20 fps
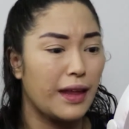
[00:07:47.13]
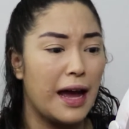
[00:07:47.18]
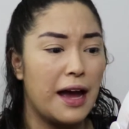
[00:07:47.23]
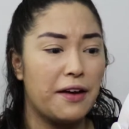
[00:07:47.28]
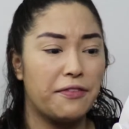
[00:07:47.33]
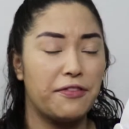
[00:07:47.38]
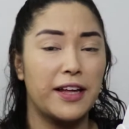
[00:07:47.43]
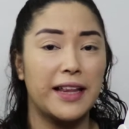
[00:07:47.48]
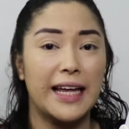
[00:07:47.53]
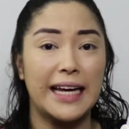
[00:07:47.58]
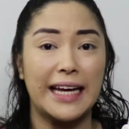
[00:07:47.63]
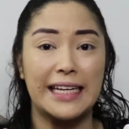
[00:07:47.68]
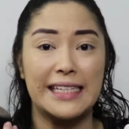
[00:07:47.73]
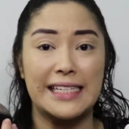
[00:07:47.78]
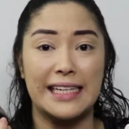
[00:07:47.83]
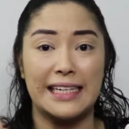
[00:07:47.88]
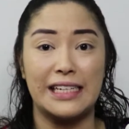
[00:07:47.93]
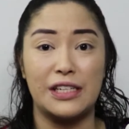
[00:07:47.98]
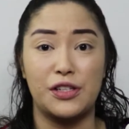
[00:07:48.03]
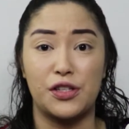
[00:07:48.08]
I feel like it
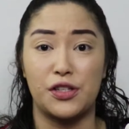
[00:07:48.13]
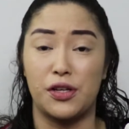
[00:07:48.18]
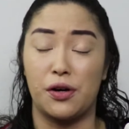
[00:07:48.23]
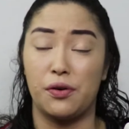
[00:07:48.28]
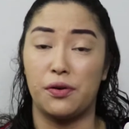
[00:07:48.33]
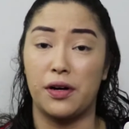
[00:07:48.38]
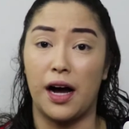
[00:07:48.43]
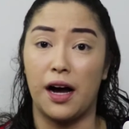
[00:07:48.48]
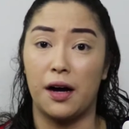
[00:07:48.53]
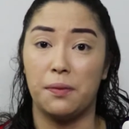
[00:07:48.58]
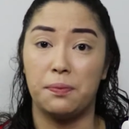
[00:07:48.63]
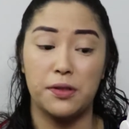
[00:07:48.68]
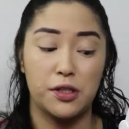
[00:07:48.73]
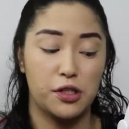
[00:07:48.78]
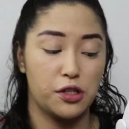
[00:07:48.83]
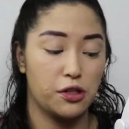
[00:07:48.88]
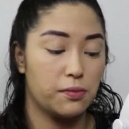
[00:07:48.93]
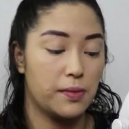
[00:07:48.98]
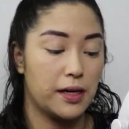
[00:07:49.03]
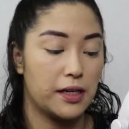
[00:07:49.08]
didn't soak up
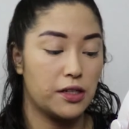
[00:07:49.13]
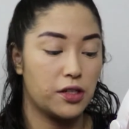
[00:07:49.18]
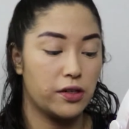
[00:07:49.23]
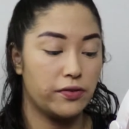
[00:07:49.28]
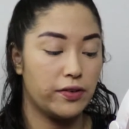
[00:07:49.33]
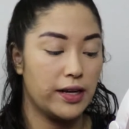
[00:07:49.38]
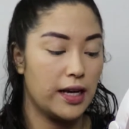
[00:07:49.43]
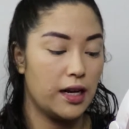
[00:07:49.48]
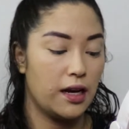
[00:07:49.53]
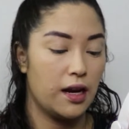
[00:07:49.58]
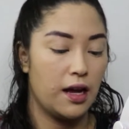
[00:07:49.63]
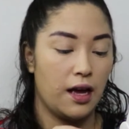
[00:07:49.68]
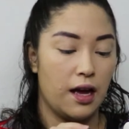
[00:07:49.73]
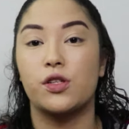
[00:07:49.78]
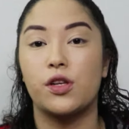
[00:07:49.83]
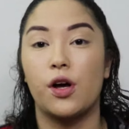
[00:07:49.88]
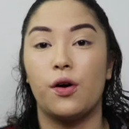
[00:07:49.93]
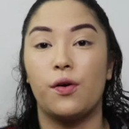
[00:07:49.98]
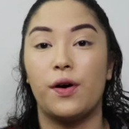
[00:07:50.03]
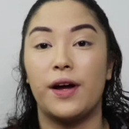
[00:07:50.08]
too much of it.
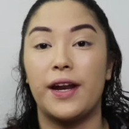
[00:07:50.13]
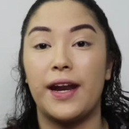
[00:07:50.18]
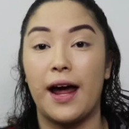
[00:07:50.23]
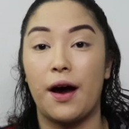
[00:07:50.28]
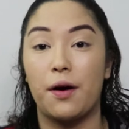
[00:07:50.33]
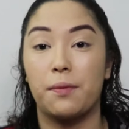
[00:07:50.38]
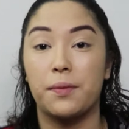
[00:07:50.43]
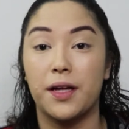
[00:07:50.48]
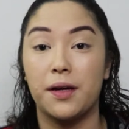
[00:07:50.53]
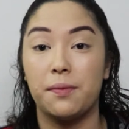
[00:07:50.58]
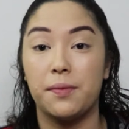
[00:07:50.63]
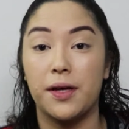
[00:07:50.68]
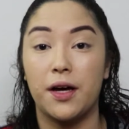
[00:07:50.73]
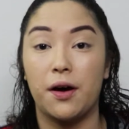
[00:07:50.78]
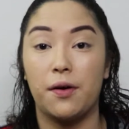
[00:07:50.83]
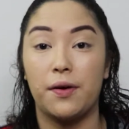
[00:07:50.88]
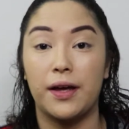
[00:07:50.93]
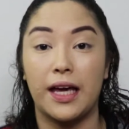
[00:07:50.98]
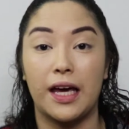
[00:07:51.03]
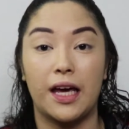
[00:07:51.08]
So now I'm going to be
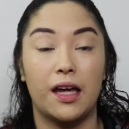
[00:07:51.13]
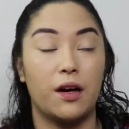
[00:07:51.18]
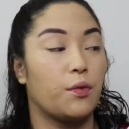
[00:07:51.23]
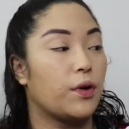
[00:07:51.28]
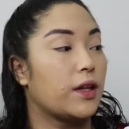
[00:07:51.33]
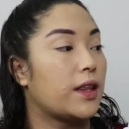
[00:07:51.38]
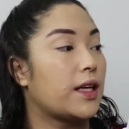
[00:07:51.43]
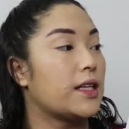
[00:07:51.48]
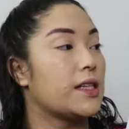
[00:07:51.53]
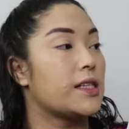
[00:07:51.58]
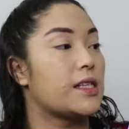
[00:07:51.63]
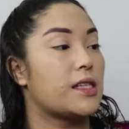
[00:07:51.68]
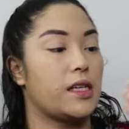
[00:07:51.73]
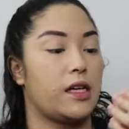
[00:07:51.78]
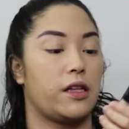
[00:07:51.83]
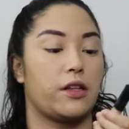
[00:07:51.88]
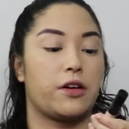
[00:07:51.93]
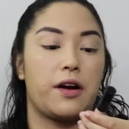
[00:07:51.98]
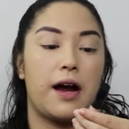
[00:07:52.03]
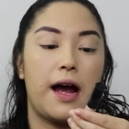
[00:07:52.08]
going in with
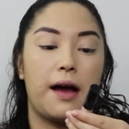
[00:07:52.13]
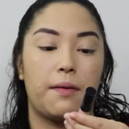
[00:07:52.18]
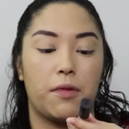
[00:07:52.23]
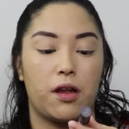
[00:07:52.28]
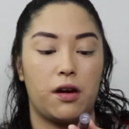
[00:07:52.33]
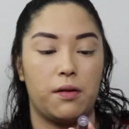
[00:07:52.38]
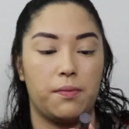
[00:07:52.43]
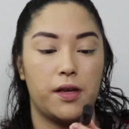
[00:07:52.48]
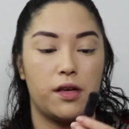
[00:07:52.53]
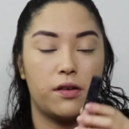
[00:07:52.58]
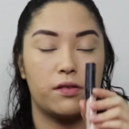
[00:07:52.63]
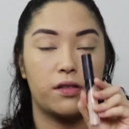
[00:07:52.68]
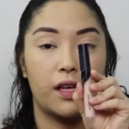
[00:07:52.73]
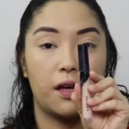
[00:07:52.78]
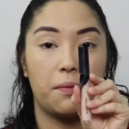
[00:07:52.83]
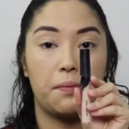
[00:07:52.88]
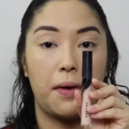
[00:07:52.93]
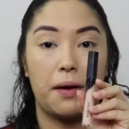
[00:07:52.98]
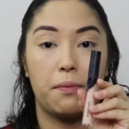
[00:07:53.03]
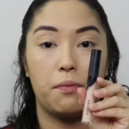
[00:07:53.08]
concealer. I'm going to be
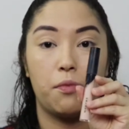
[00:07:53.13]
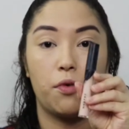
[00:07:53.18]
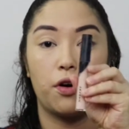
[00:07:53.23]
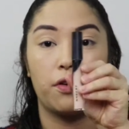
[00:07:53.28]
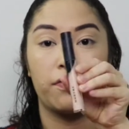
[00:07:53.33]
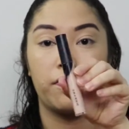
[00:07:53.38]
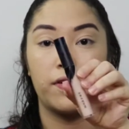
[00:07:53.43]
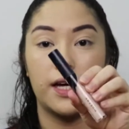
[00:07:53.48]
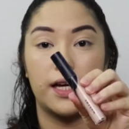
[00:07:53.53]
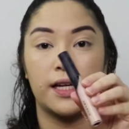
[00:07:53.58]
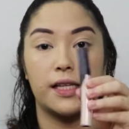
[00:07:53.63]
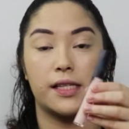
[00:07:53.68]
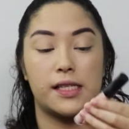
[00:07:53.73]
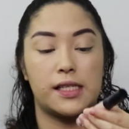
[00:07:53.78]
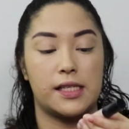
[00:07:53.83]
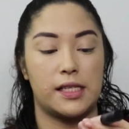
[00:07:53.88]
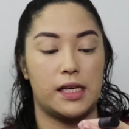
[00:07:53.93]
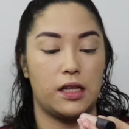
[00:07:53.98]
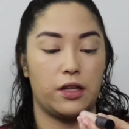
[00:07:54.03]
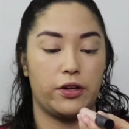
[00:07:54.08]
using my Morphe
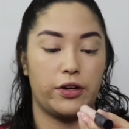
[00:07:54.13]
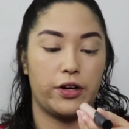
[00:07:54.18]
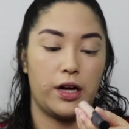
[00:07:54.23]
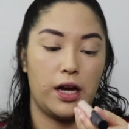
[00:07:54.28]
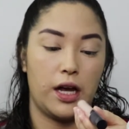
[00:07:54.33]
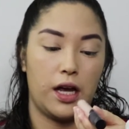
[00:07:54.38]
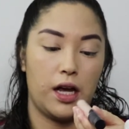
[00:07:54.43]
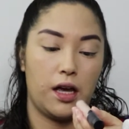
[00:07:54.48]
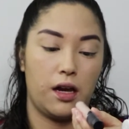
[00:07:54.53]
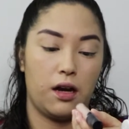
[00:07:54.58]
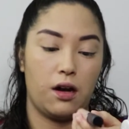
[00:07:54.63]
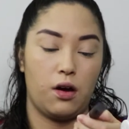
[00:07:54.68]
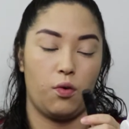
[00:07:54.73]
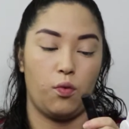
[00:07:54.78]
concealer in